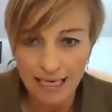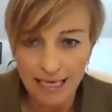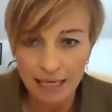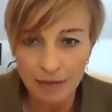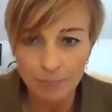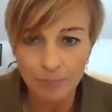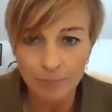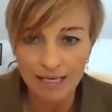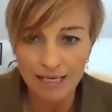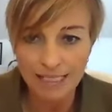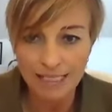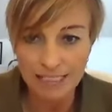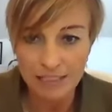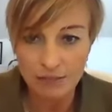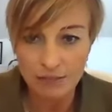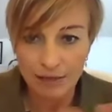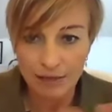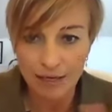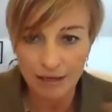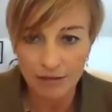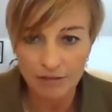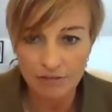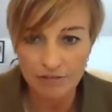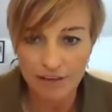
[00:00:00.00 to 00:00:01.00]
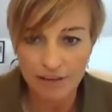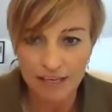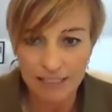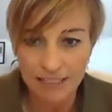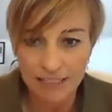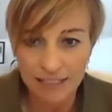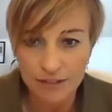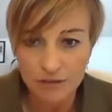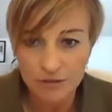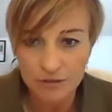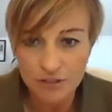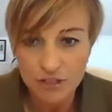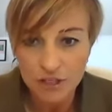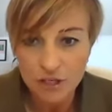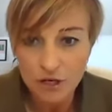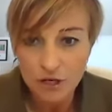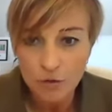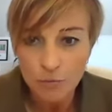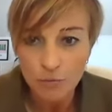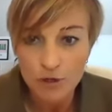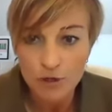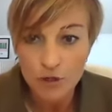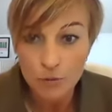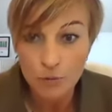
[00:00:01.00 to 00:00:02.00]
in place around the venues,
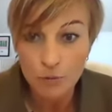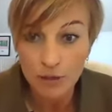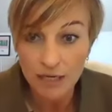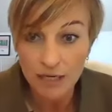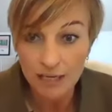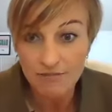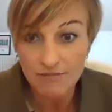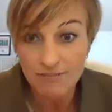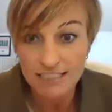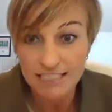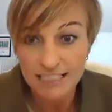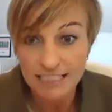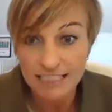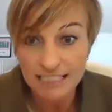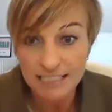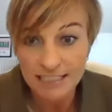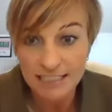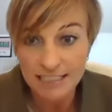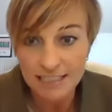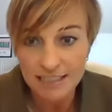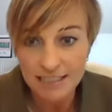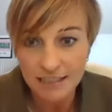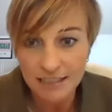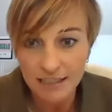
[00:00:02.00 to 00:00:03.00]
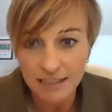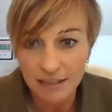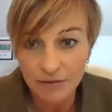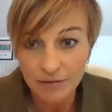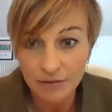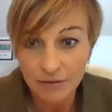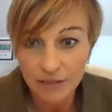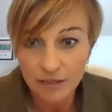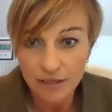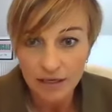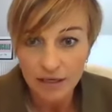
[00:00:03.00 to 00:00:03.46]
which will give visitors, you know,